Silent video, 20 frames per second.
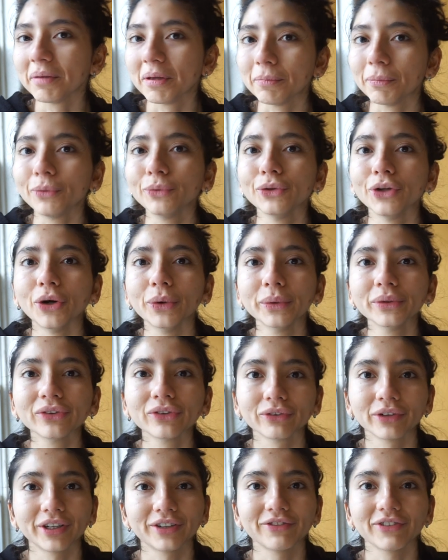people know it's
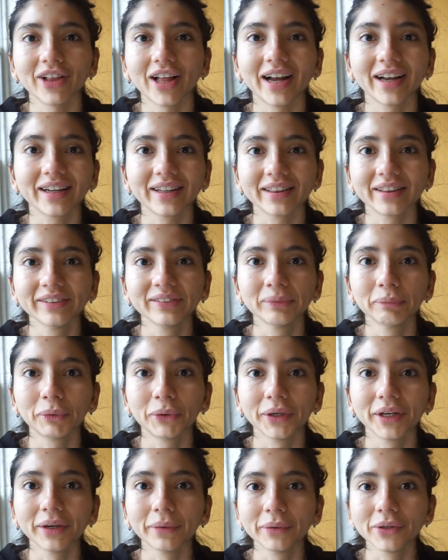a red flag at this
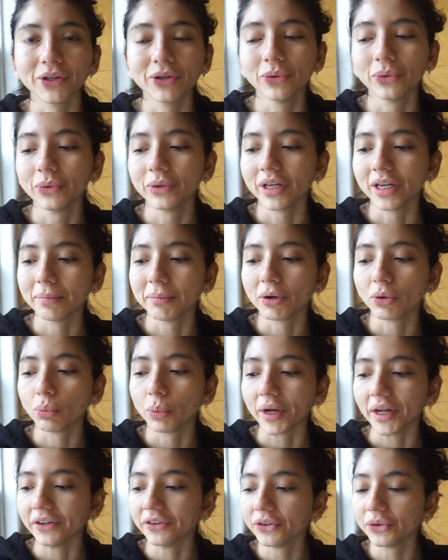point when you email
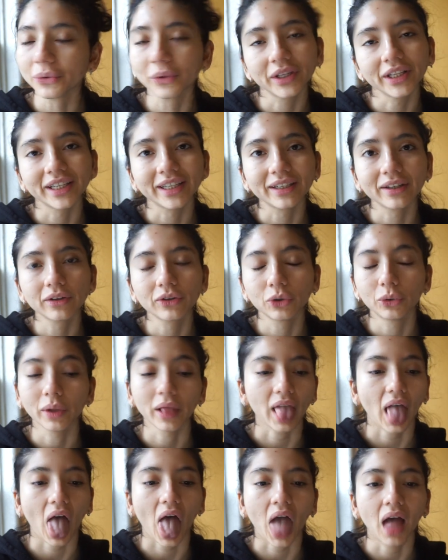way too quick,
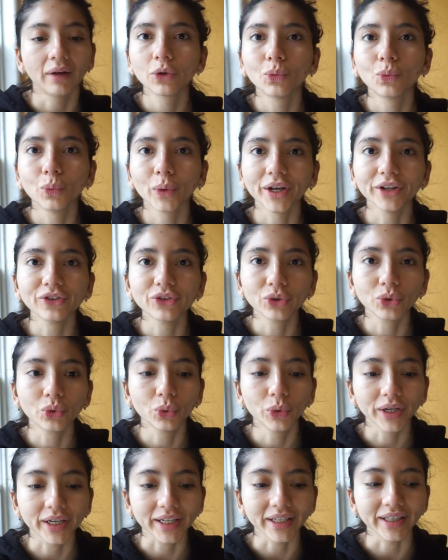uh, way too
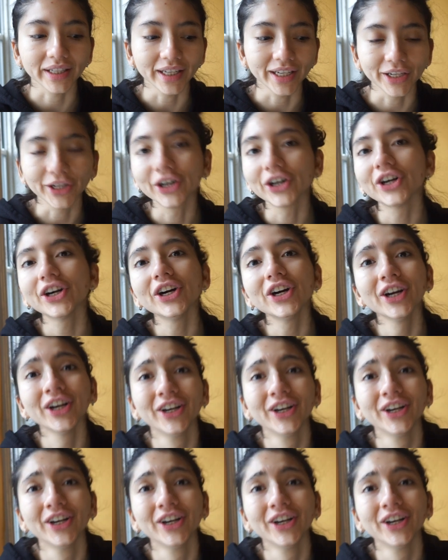quick and ear